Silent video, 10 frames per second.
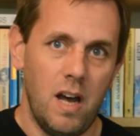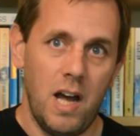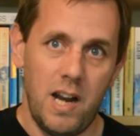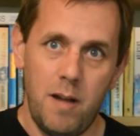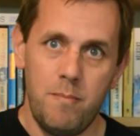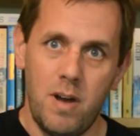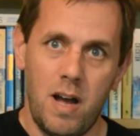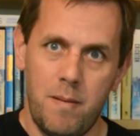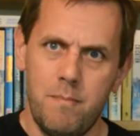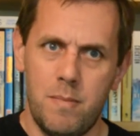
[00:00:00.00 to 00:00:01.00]
and
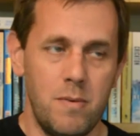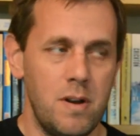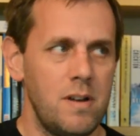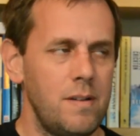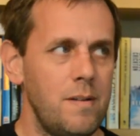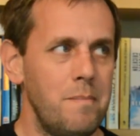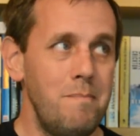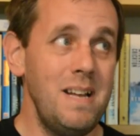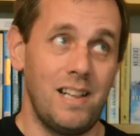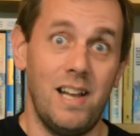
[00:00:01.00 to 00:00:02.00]
I'm
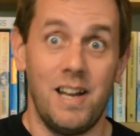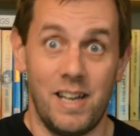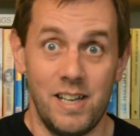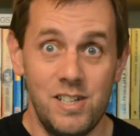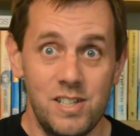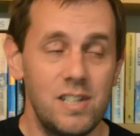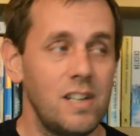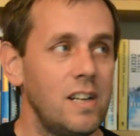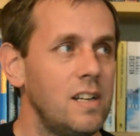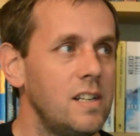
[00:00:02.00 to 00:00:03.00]
middle-aged,
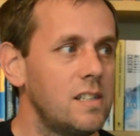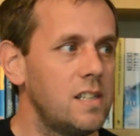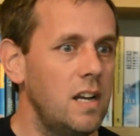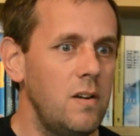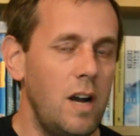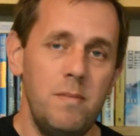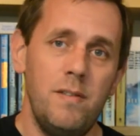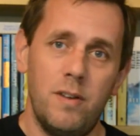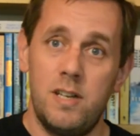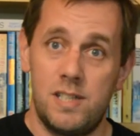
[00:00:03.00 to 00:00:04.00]
so I'm
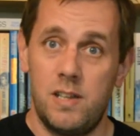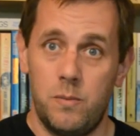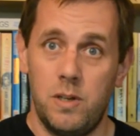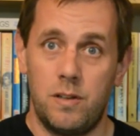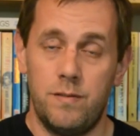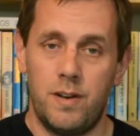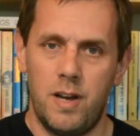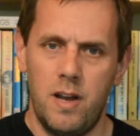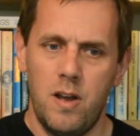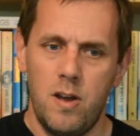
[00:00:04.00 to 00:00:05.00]
never going to set the world on
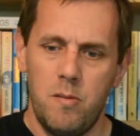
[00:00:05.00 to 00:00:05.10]
fire.